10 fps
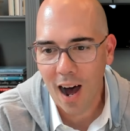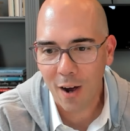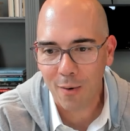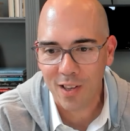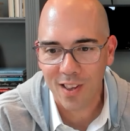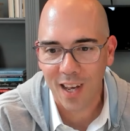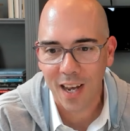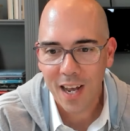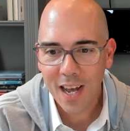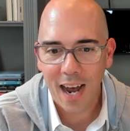always say
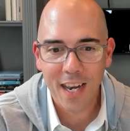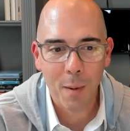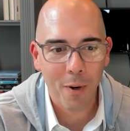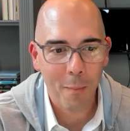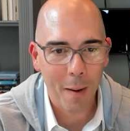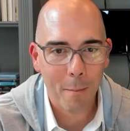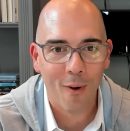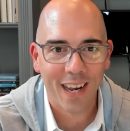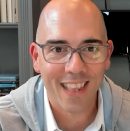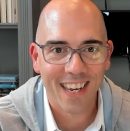I need to put my
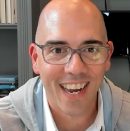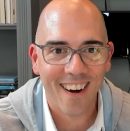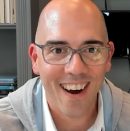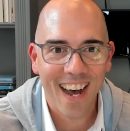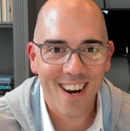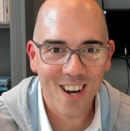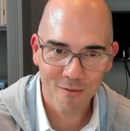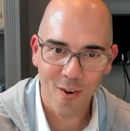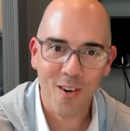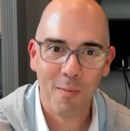PointClickCare hat on
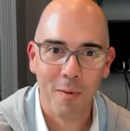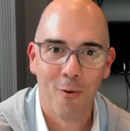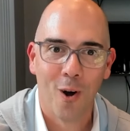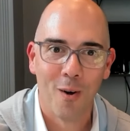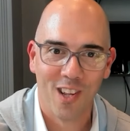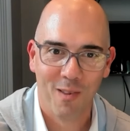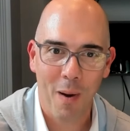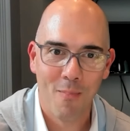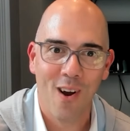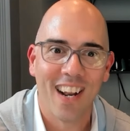first before just my
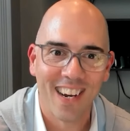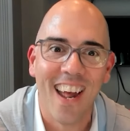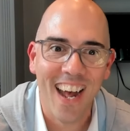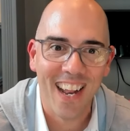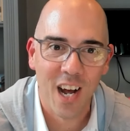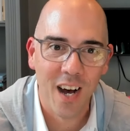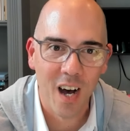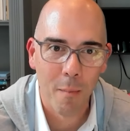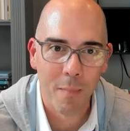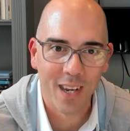product hat,
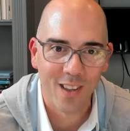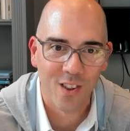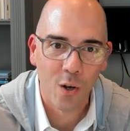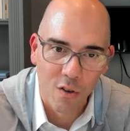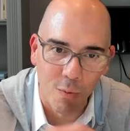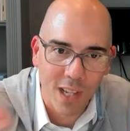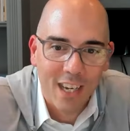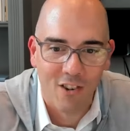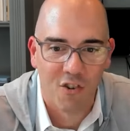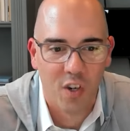because those
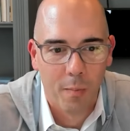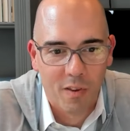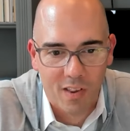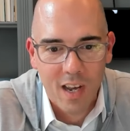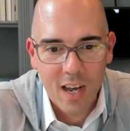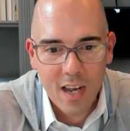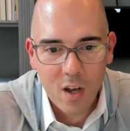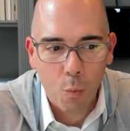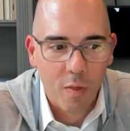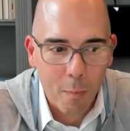relationships
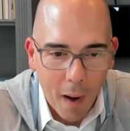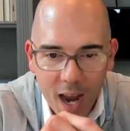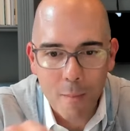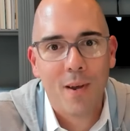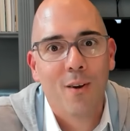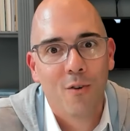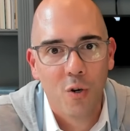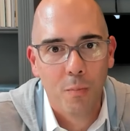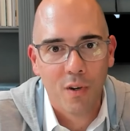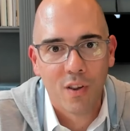with my peer
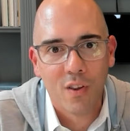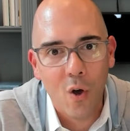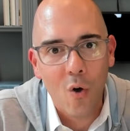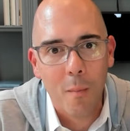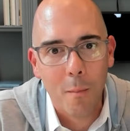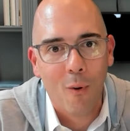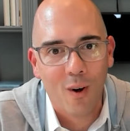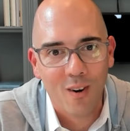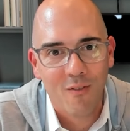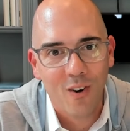group are so
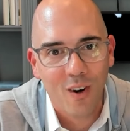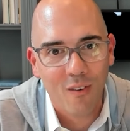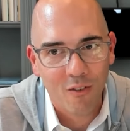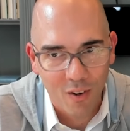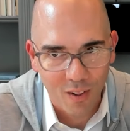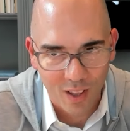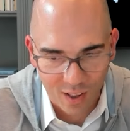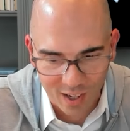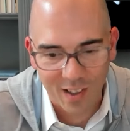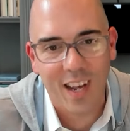important for the
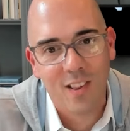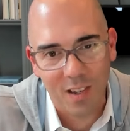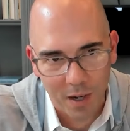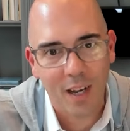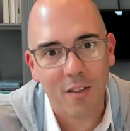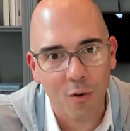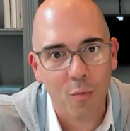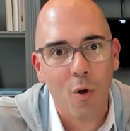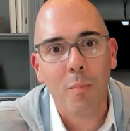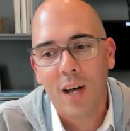success and getting through
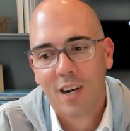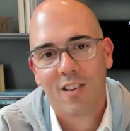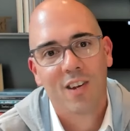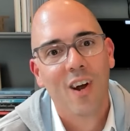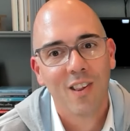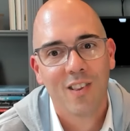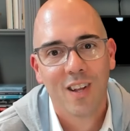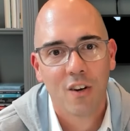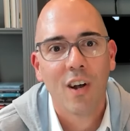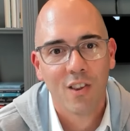roadblocks across
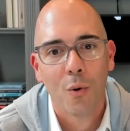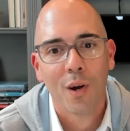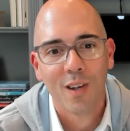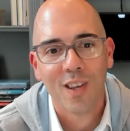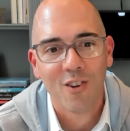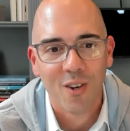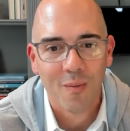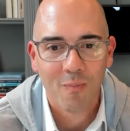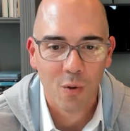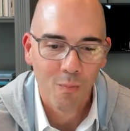the organization.
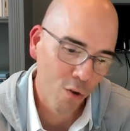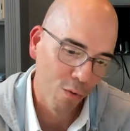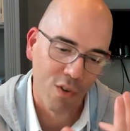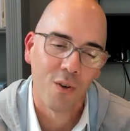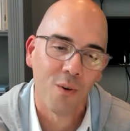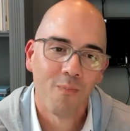So those were two.